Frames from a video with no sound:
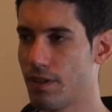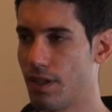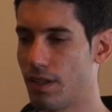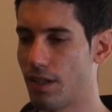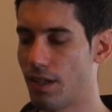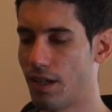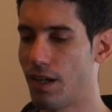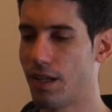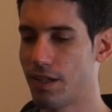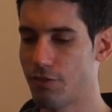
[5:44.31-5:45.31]
And I,
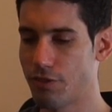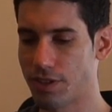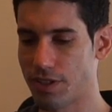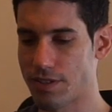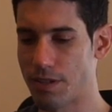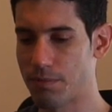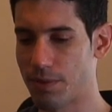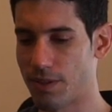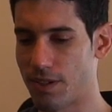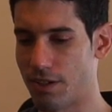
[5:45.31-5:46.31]
I like giving the
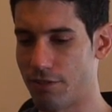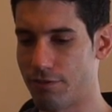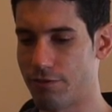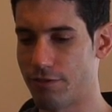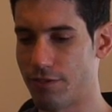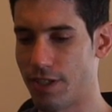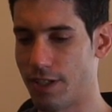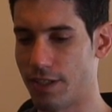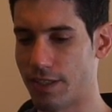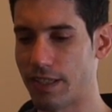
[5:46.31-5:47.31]
example of uh,